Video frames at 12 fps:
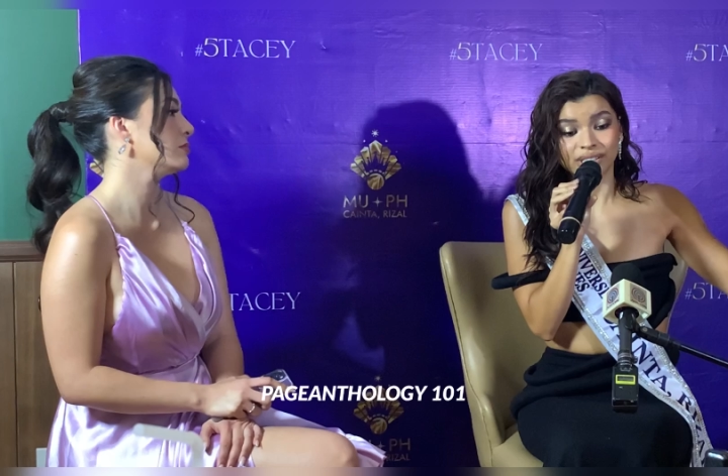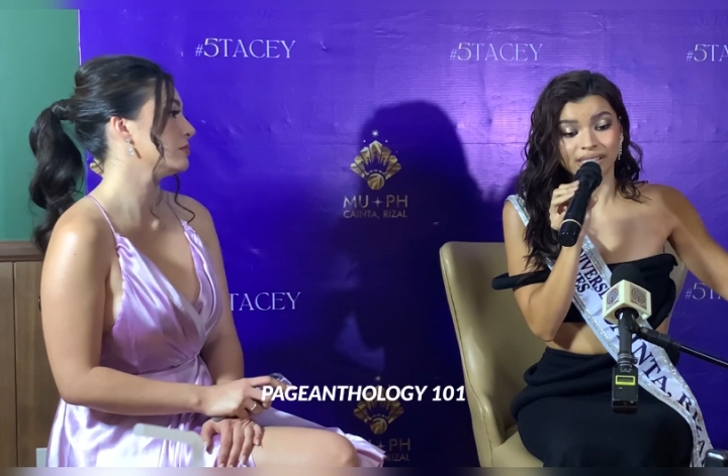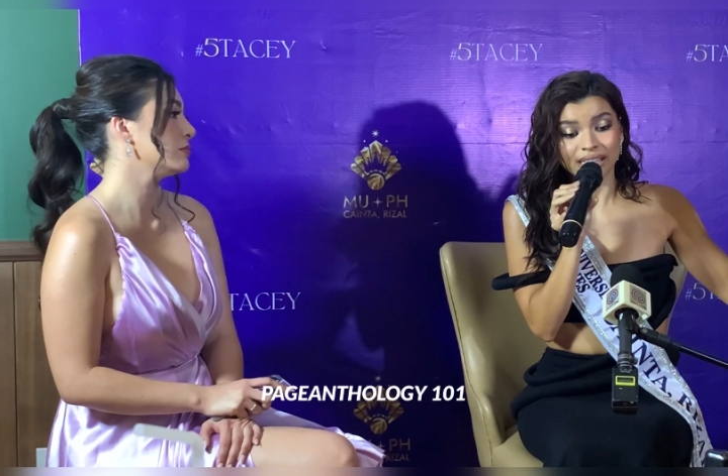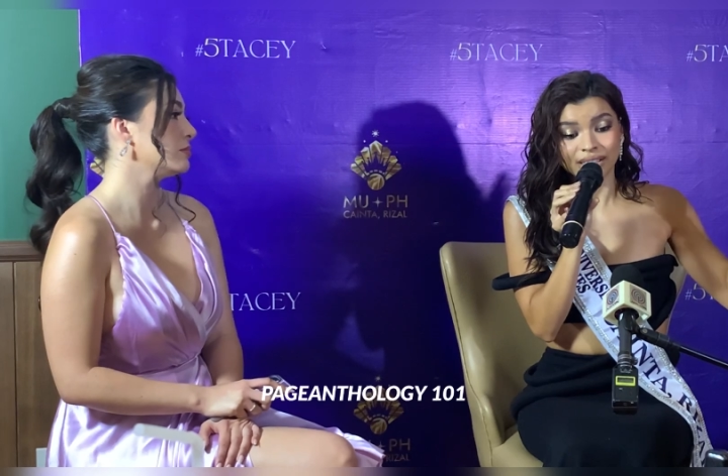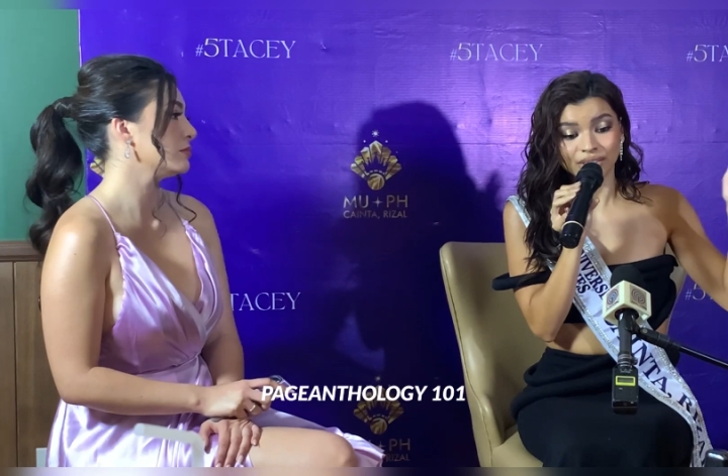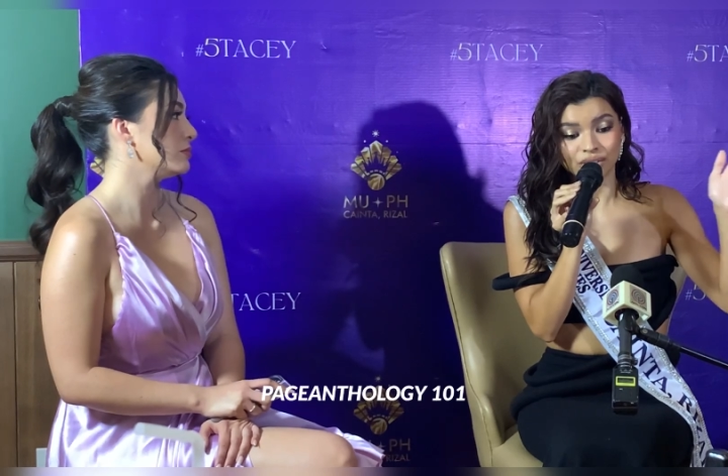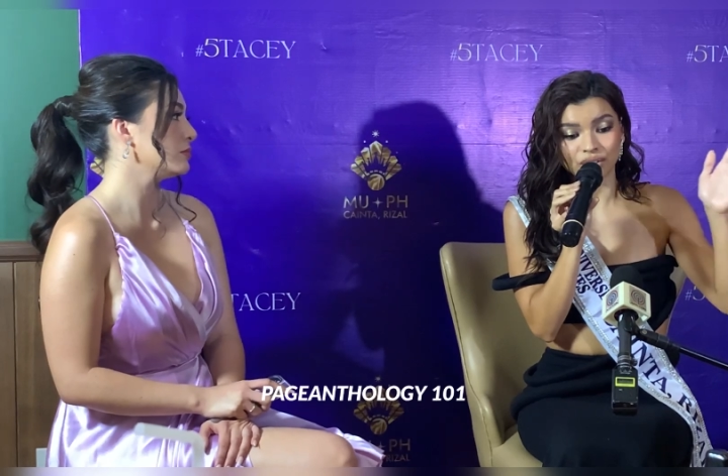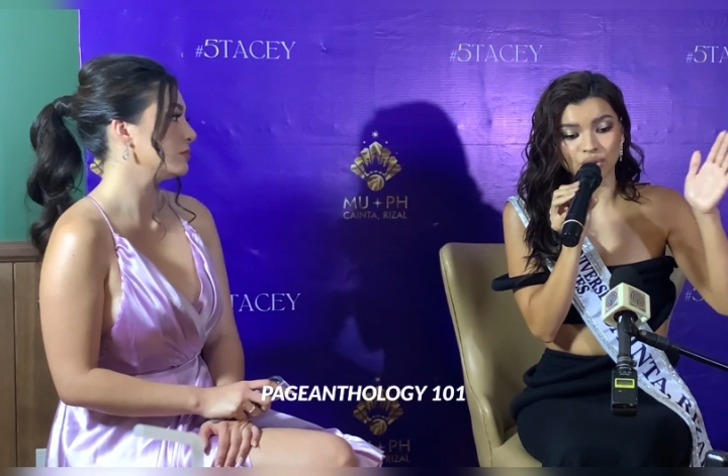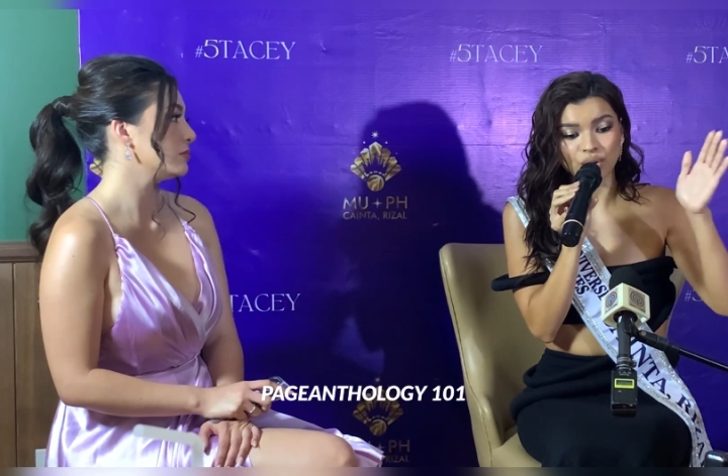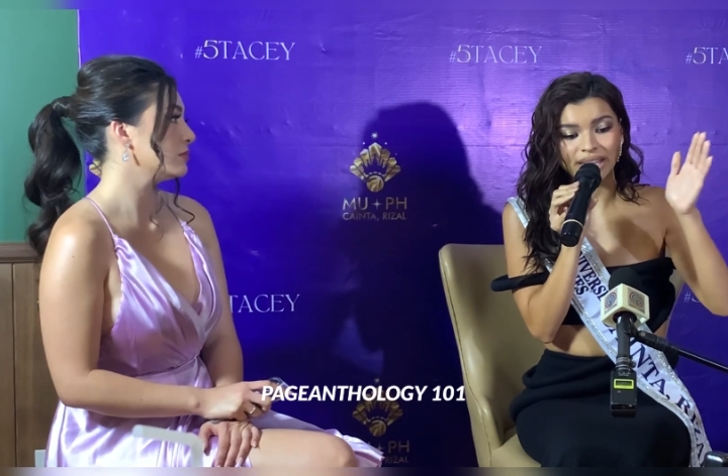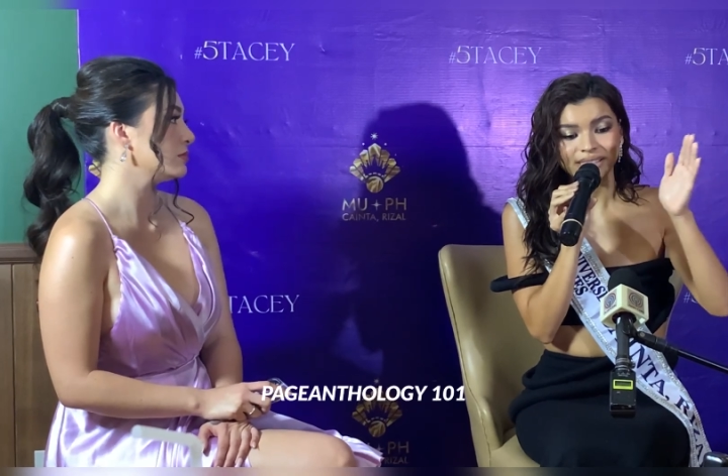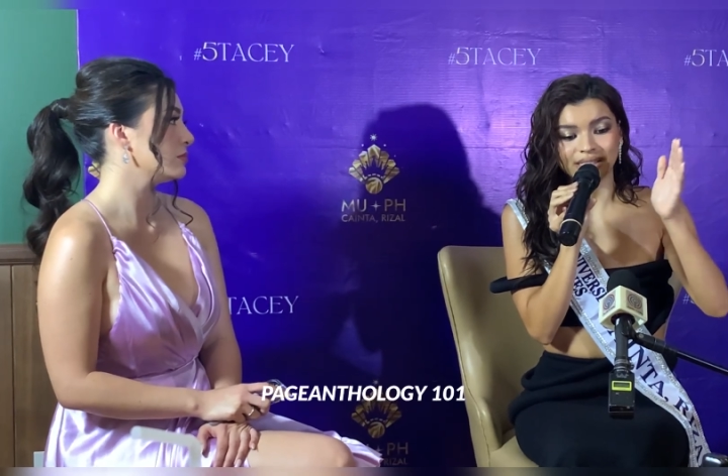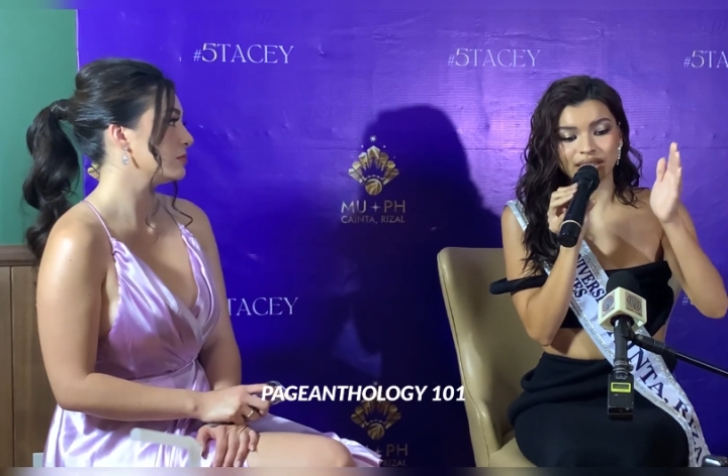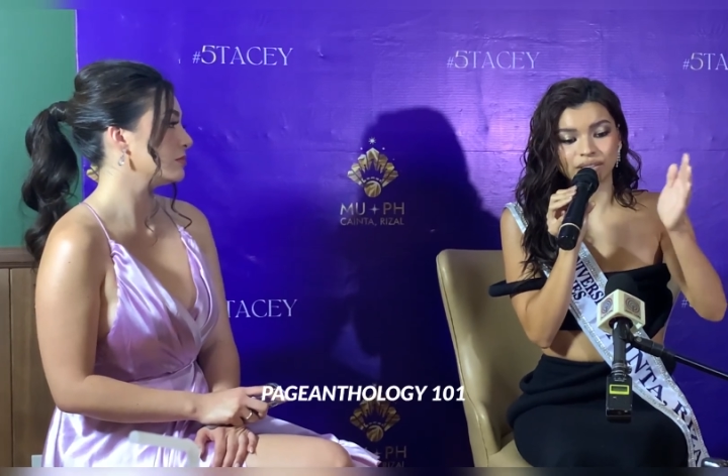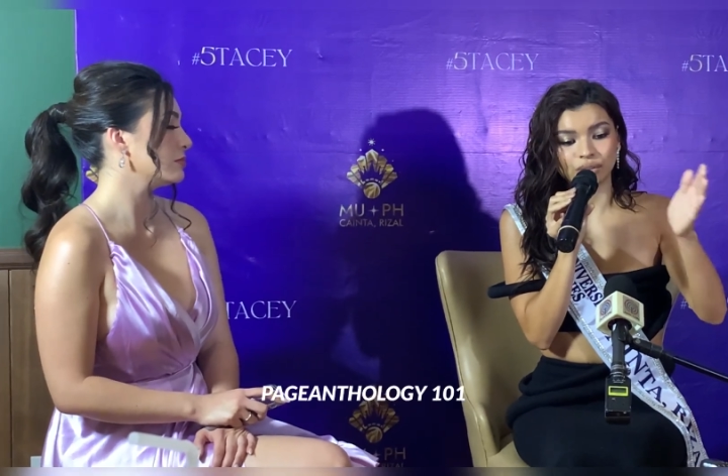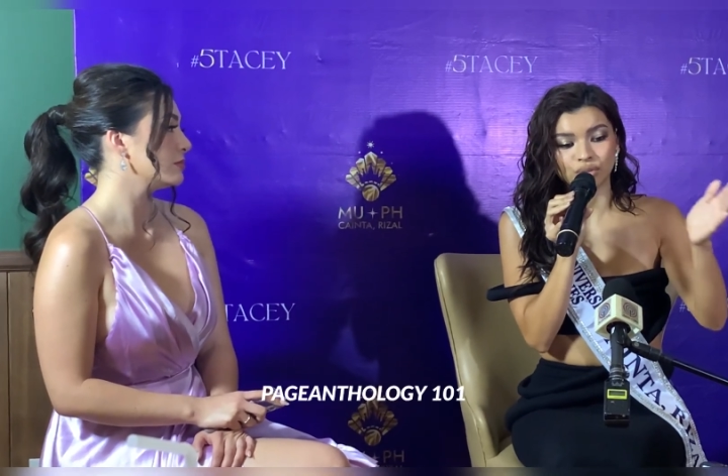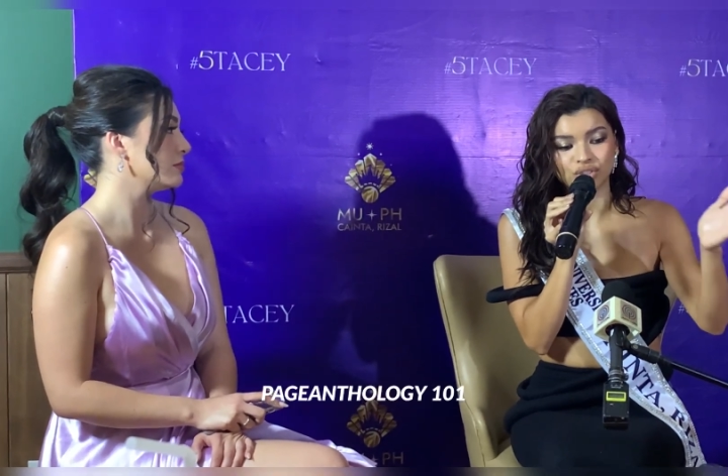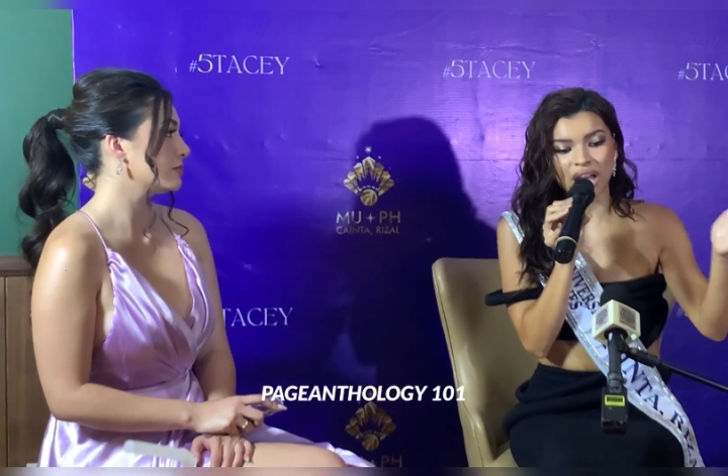sees you and
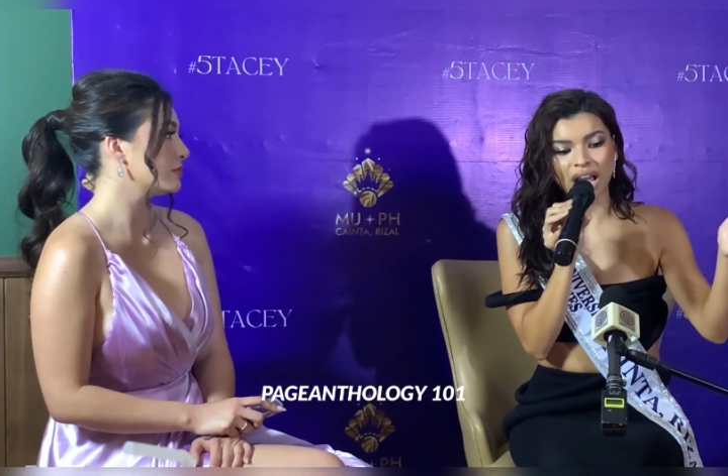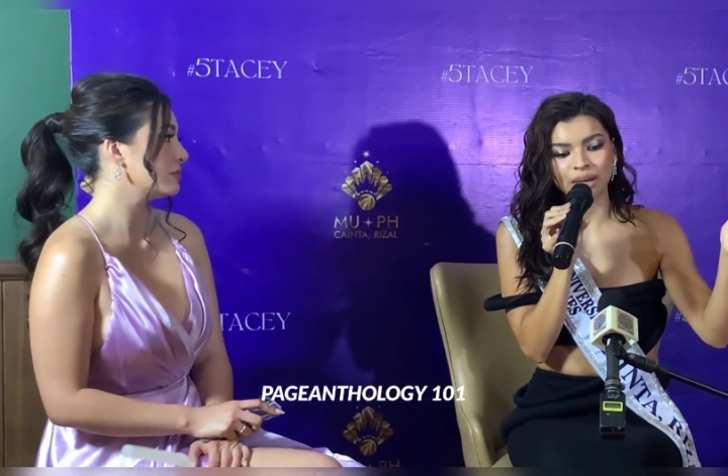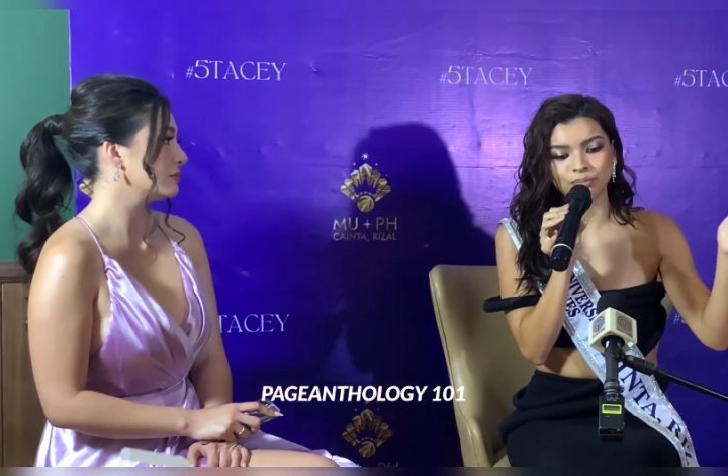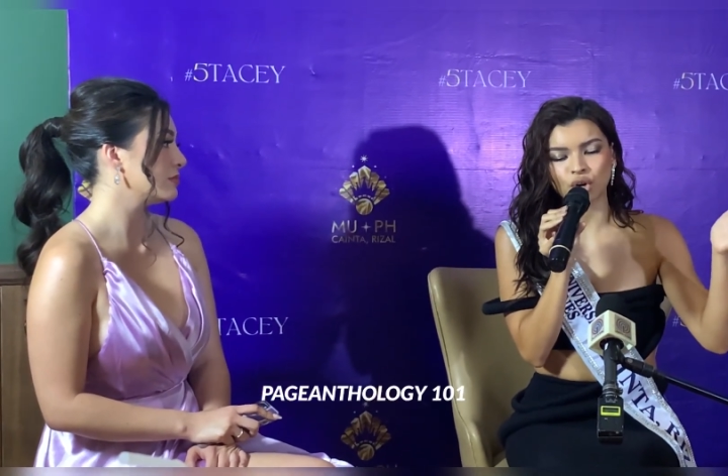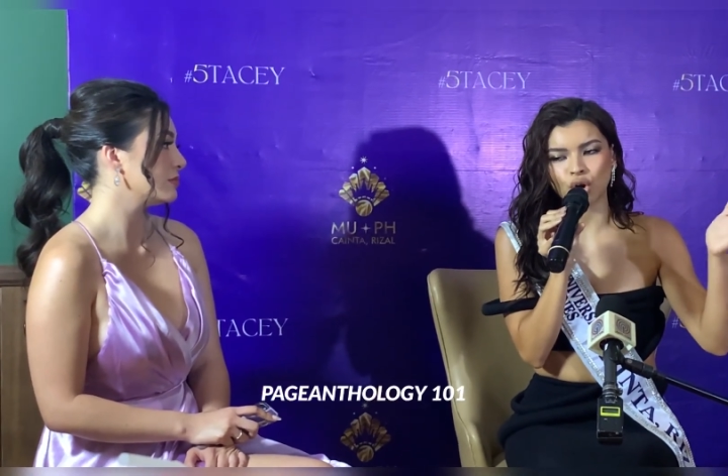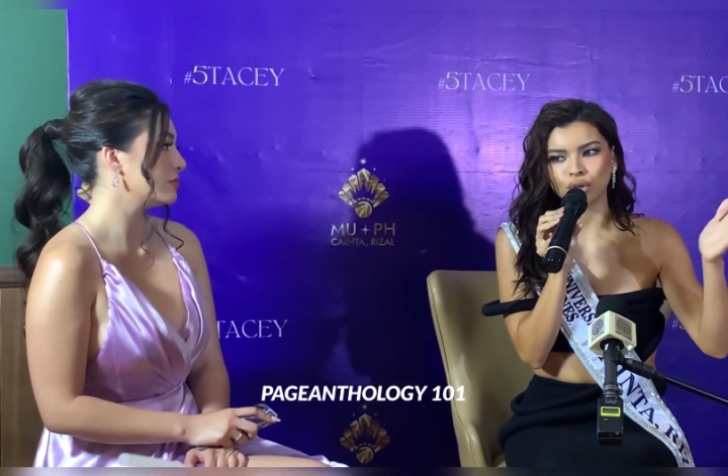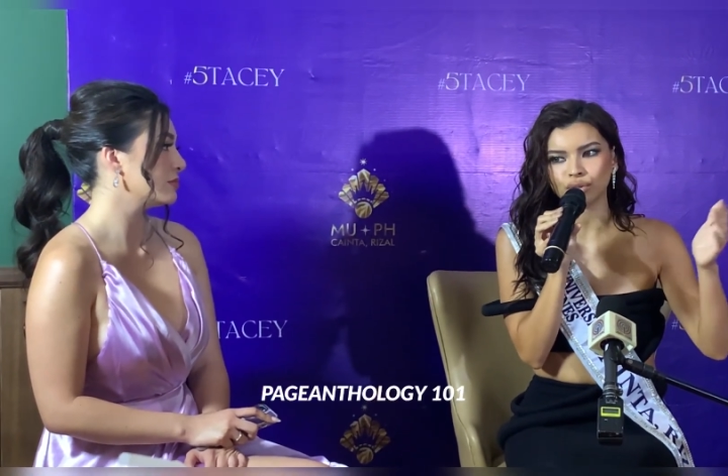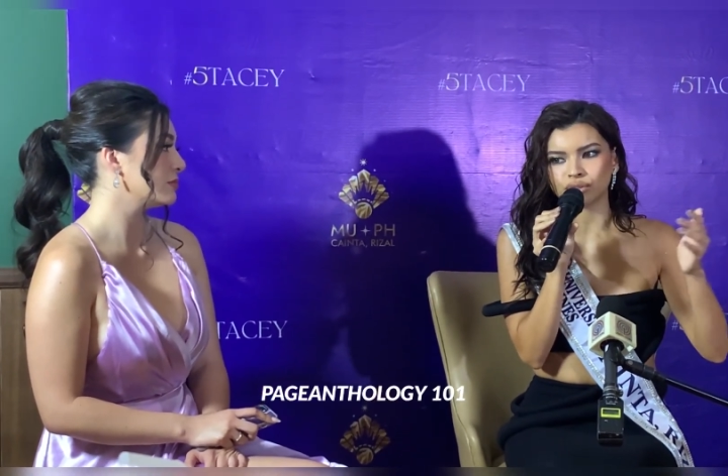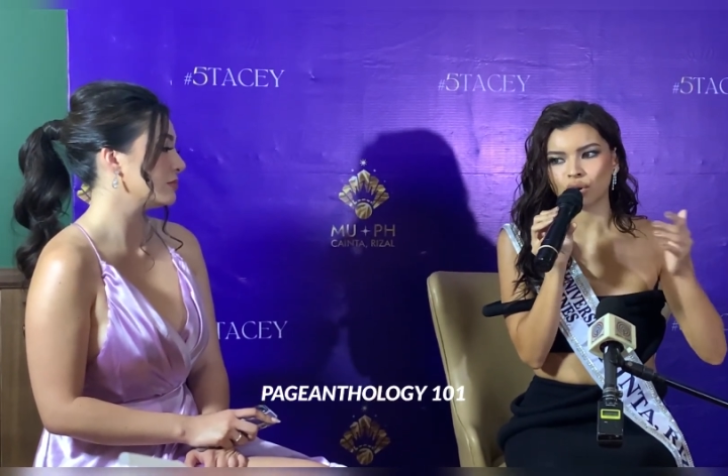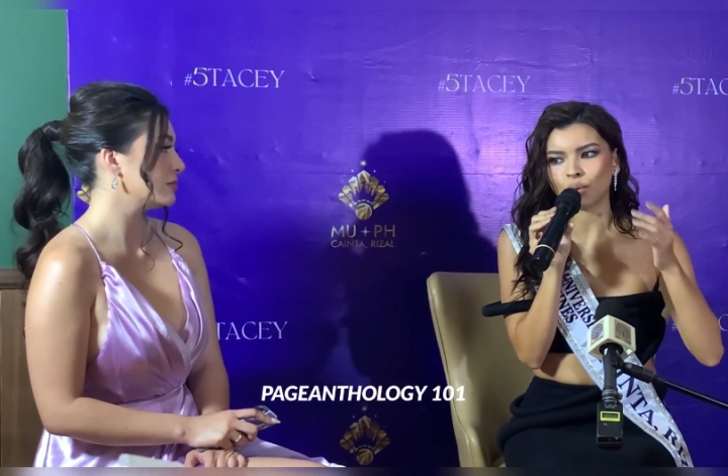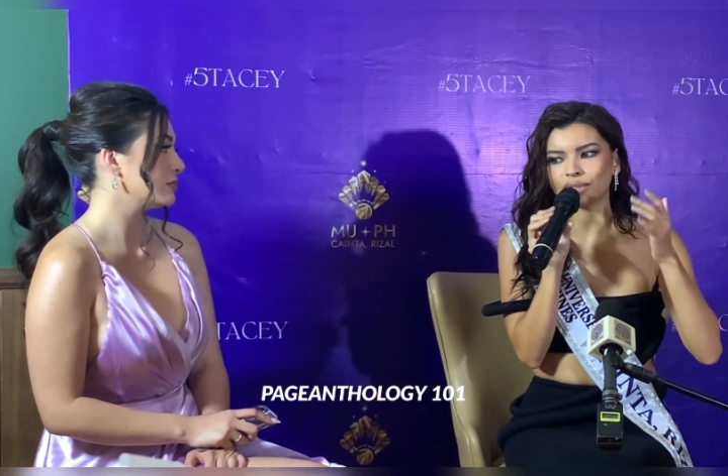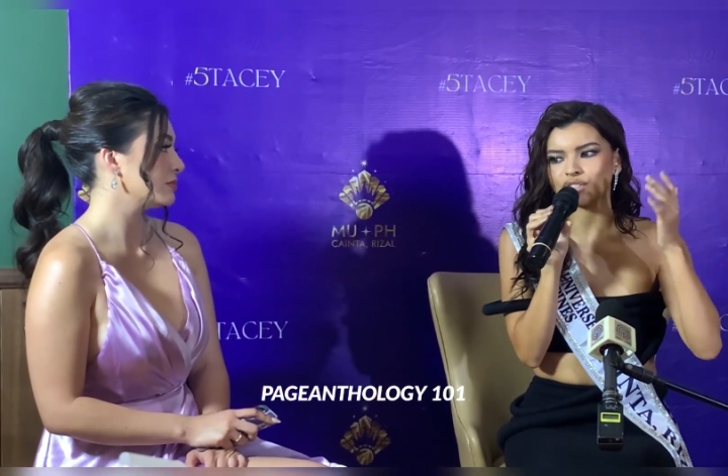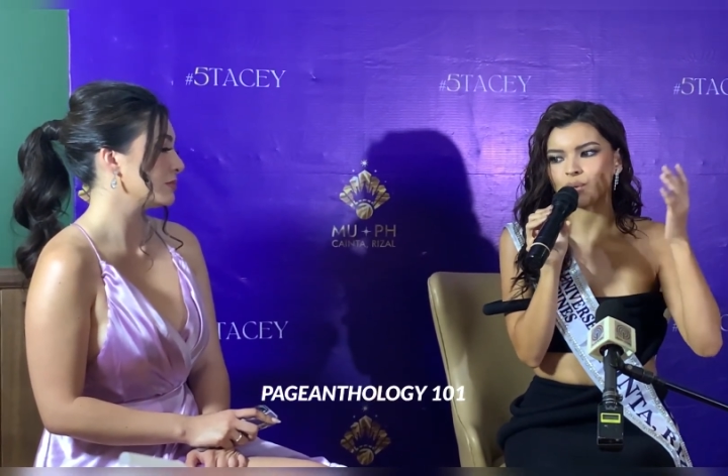sees you shine, but also once